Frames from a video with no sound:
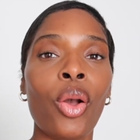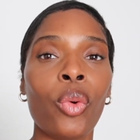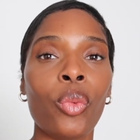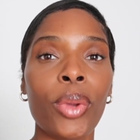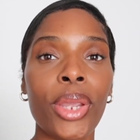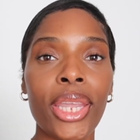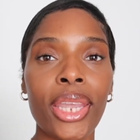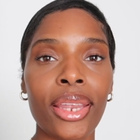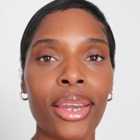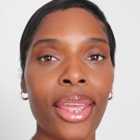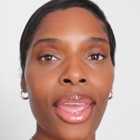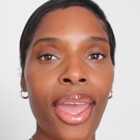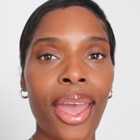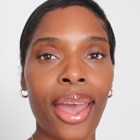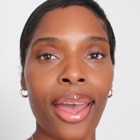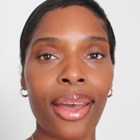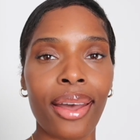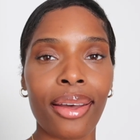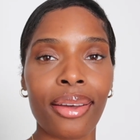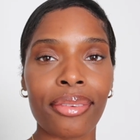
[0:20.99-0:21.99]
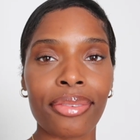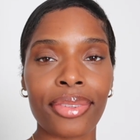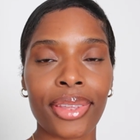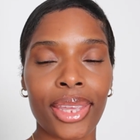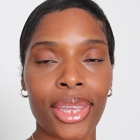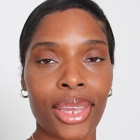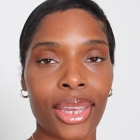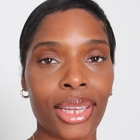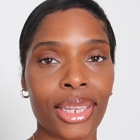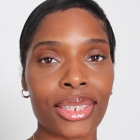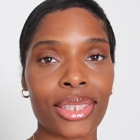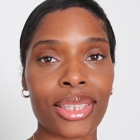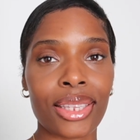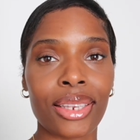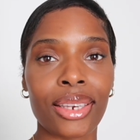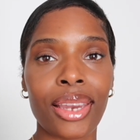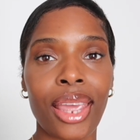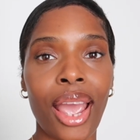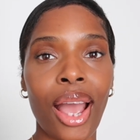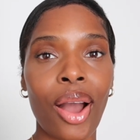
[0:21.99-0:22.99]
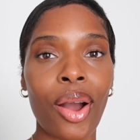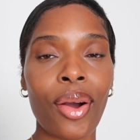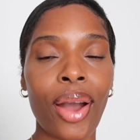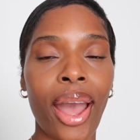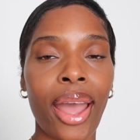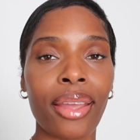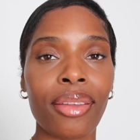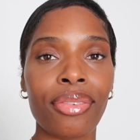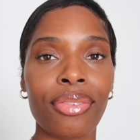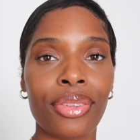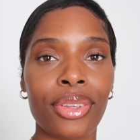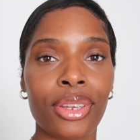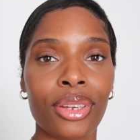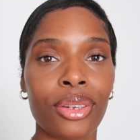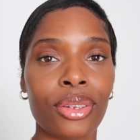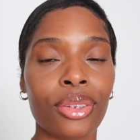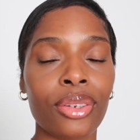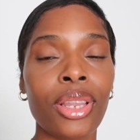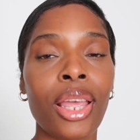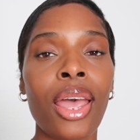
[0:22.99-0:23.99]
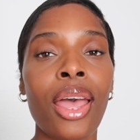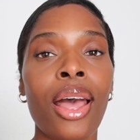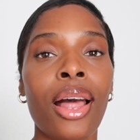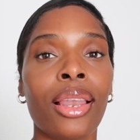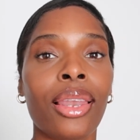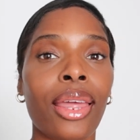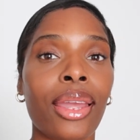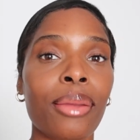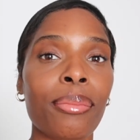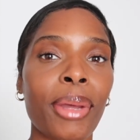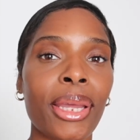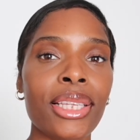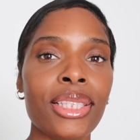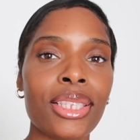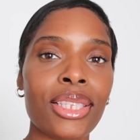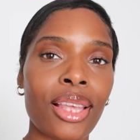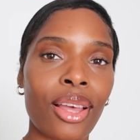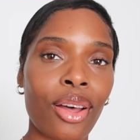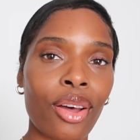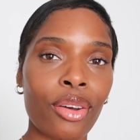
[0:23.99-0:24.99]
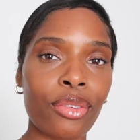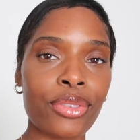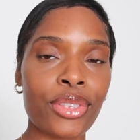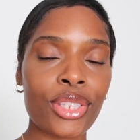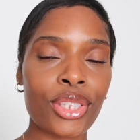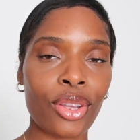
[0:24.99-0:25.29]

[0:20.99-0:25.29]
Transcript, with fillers: week and a half, and now I feel like myself,